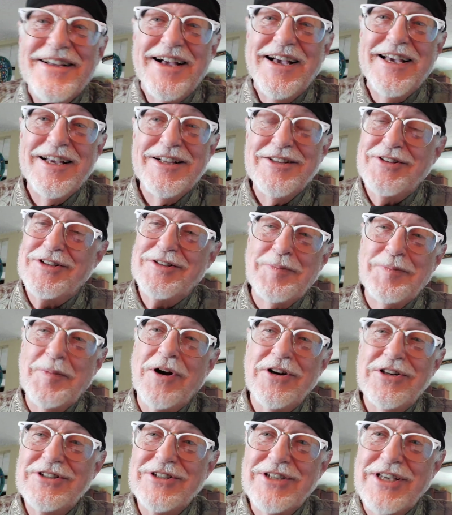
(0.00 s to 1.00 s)
I had the
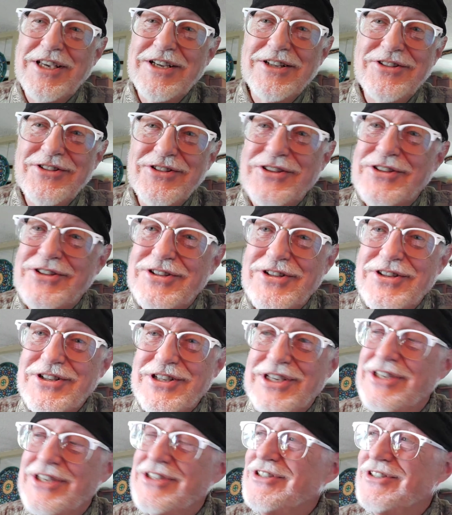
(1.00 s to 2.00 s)
smartest kid in the
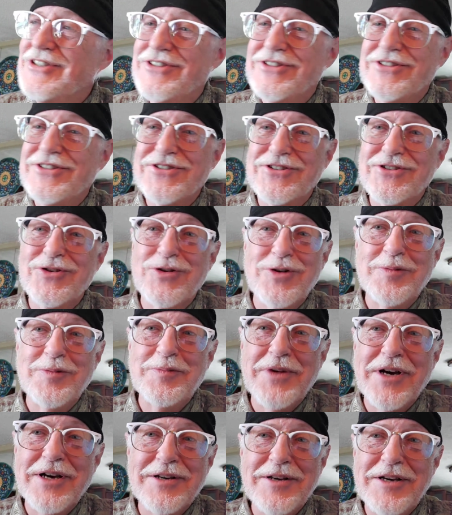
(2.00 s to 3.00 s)
kids in the school in
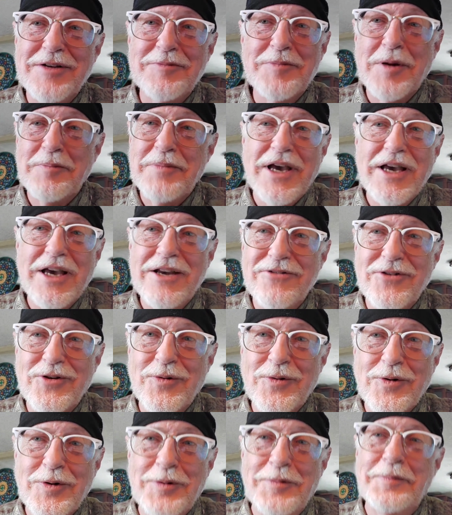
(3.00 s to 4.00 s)
my in my behavior
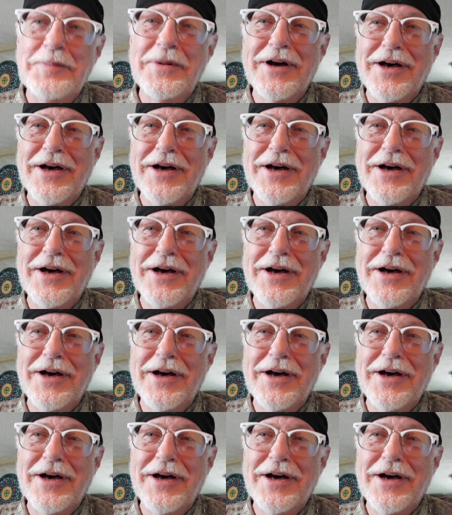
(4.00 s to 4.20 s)
room,